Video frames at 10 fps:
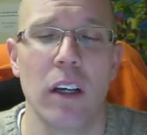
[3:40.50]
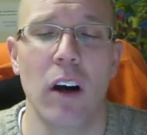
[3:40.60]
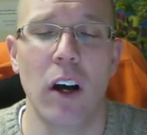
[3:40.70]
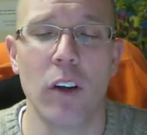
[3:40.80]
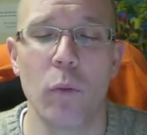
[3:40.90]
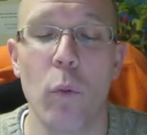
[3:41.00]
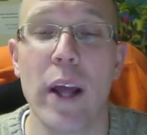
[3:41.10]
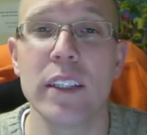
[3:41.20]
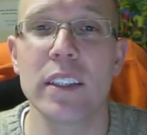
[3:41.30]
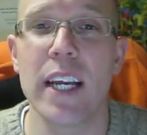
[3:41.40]
On
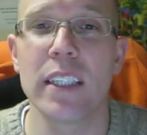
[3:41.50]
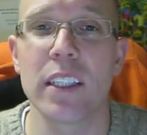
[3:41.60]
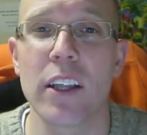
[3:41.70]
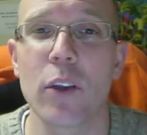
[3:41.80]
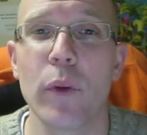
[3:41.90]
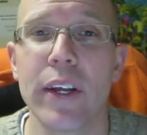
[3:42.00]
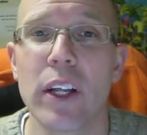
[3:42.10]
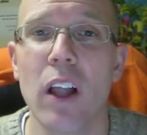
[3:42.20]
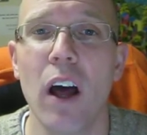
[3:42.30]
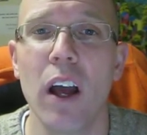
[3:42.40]
Wednesdays at 3
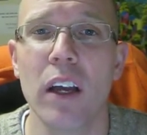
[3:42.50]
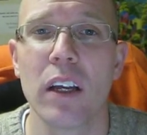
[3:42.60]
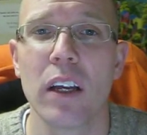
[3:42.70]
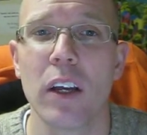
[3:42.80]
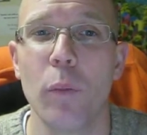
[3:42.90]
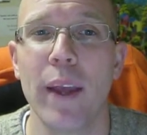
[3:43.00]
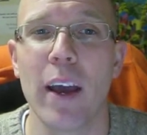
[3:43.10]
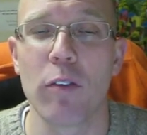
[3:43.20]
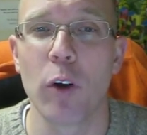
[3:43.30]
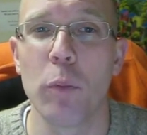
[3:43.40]
o'clock we
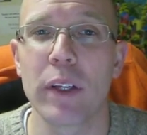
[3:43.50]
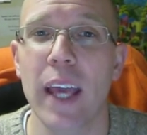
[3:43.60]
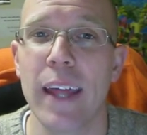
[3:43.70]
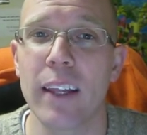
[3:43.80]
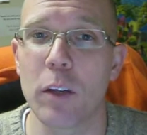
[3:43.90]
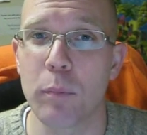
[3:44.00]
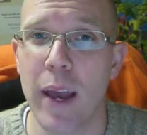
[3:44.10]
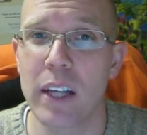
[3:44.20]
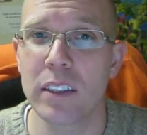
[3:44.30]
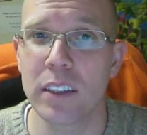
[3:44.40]
have Roman Catholic
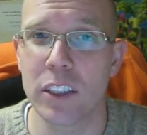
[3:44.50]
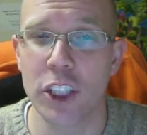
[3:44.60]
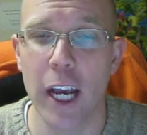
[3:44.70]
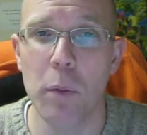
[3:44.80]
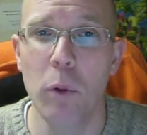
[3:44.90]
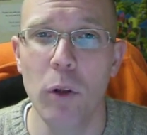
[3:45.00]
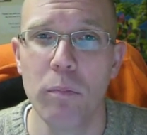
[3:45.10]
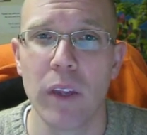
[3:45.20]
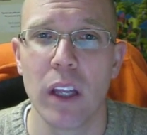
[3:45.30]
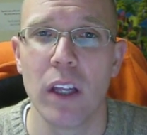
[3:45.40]
Mass in the chapel.
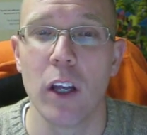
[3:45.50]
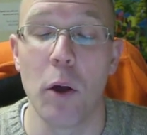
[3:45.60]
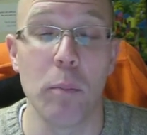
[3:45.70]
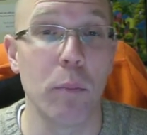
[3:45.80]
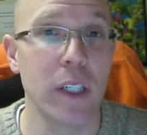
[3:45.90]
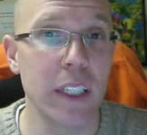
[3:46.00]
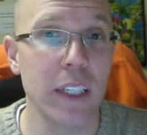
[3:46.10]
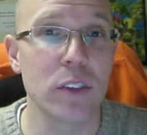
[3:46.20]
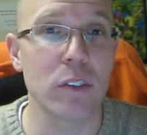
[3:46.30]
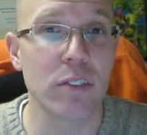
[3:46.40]
At
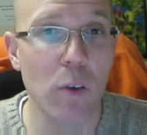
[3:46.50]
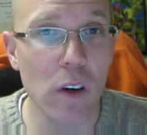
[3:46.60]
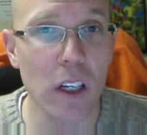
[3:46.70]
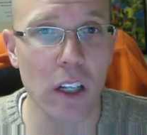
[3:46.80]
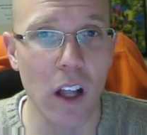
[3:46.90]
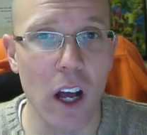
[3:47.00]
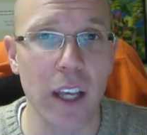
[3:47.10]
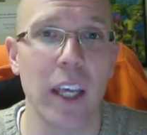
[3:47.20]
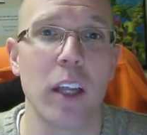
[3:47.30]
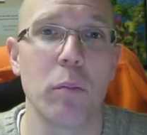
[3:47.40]
Mondays at 4
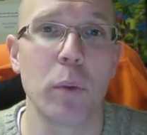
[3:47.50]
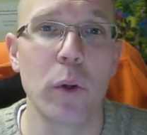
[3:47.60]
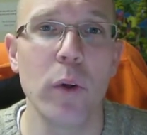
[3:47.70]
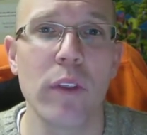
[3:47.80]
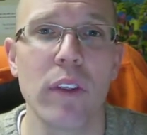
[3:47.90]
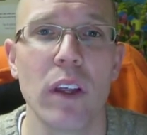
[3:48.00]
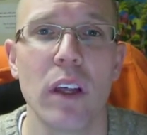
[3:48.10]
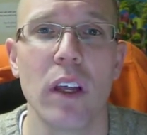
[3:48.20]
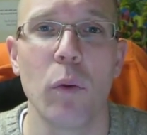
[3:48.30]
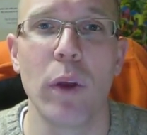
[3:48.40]
o'clock in Booth
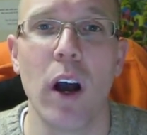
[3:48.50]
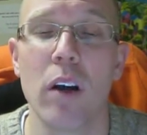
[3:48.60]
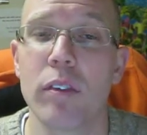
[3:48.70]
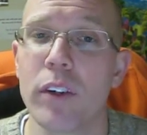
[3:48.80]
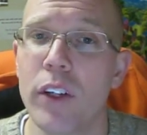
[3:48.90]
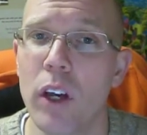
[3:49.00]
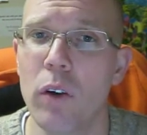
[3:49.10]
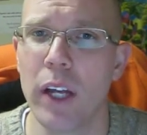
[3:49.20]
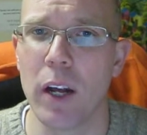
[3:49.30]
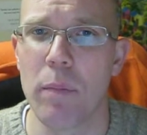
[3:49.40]
we offer
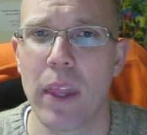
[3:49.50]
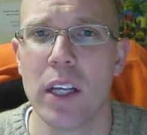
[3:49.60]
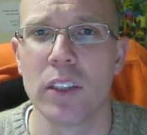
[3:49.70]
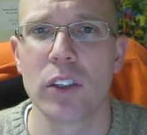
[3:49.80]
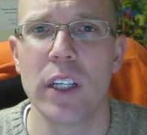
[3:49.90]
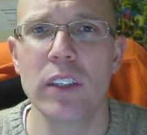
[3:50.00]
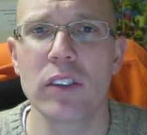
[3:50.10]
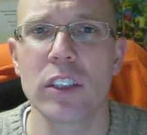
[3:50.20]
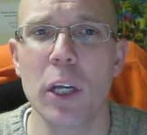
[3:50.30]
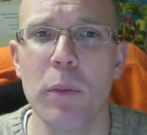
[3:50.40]
yoga. So these are
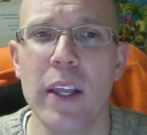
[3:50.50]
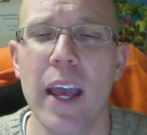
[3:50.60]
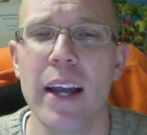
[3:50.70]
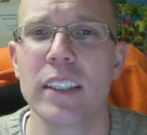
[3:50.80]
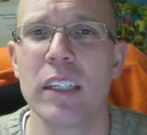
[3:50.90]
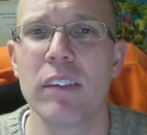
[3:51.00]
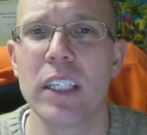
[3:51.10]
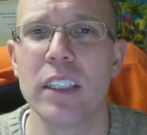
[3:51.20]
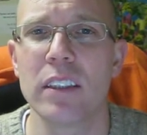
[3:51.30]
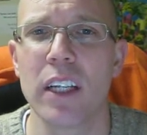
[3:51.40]
some of the
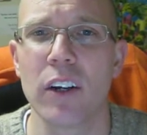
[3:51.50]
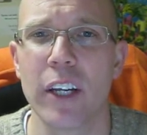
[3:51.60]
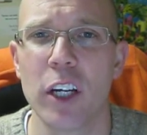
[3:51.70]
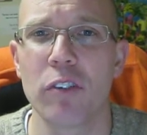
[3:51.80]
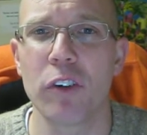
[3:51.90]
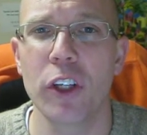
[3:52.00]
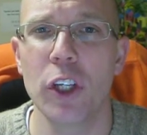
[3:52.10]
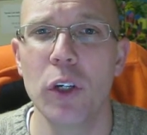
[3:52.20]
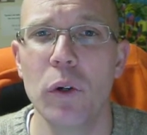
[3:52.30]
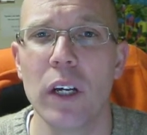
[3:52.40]
activities that are here for
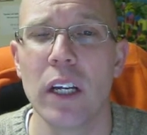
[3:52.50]
you.